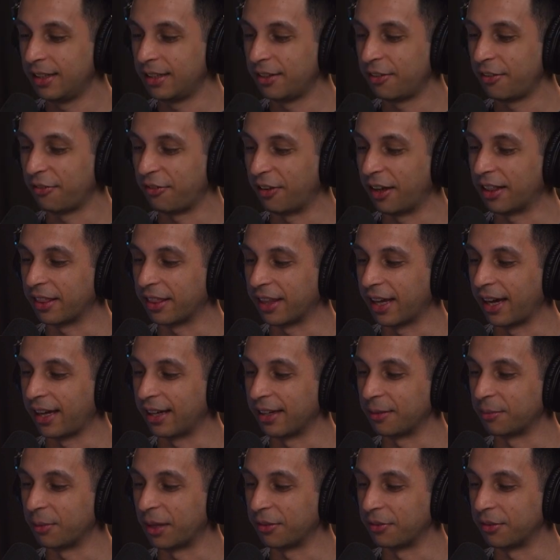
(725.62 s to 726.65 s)
felt that
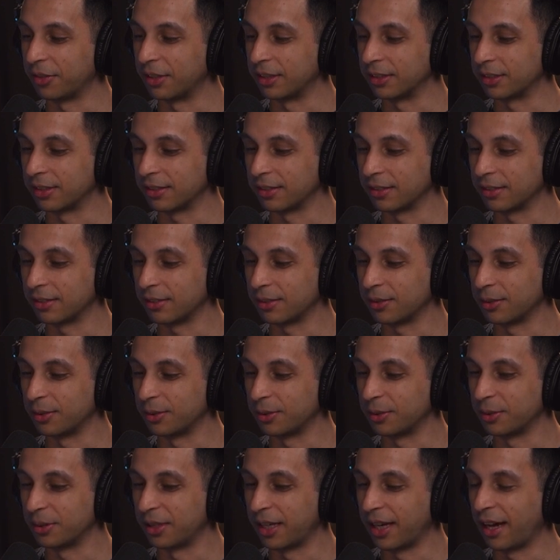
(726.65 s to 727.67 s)
in my first two
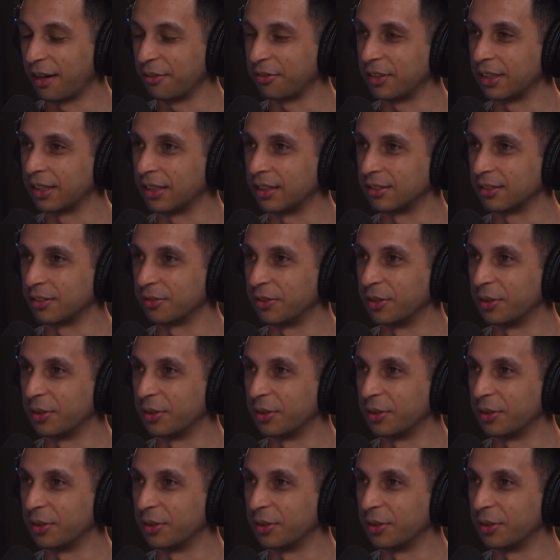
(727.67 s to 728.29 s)
and a half years of